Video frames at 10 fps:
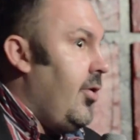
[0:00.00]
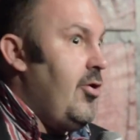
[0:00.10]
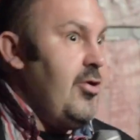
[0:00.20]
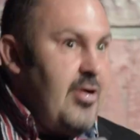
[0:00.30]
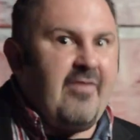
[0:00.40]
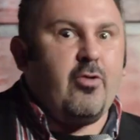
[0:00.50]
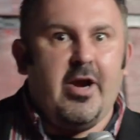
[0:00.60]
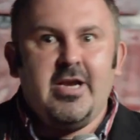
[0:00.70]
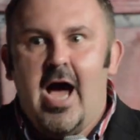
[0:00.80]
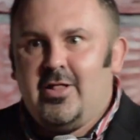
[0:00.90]
Never
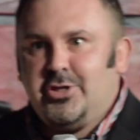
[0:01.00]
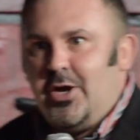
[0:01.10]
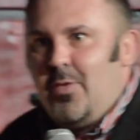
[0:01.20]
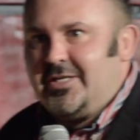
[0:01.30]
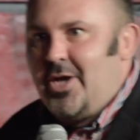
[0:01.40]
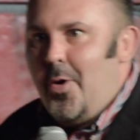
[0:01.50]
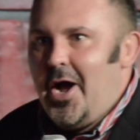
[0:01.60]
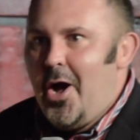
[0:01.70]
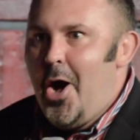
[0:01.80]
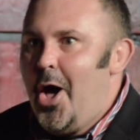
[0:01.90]
acknowledging what's
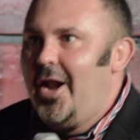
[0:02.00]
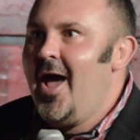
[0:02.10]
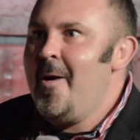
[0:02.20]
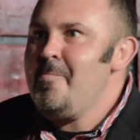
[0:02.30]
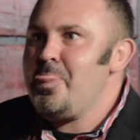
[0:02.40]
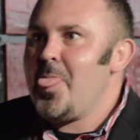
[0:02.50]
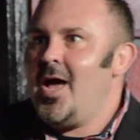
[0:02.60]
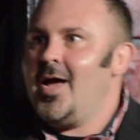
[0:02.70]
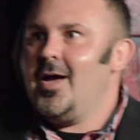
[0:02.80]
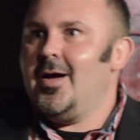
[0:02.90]
going on.
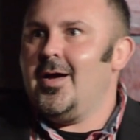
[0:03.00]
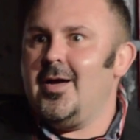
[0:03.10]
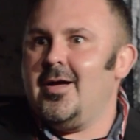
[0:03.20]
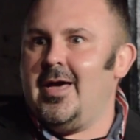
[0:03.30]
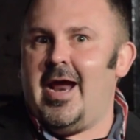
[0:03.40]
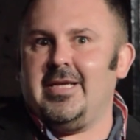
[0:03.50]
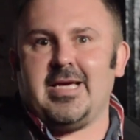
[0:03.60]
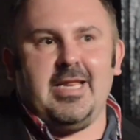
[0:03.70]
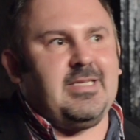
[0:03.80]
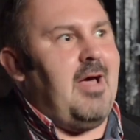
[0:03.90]
And I
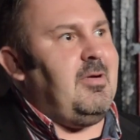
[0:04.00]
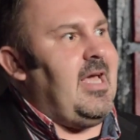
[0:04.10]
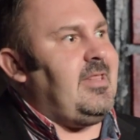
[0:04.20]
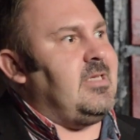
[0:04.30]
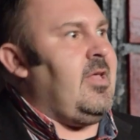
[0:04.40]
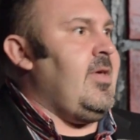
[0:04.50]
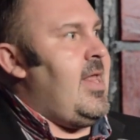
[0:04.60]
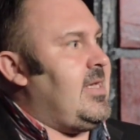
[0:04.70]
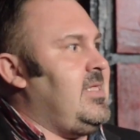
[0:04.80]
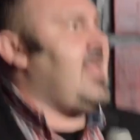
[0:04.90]
decided it's time to take this to the
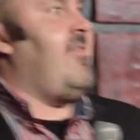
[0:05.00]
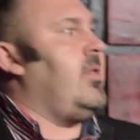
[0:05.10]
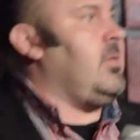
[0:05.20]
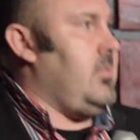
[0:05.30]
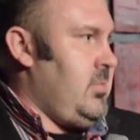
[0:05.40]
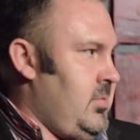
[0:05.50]
next level.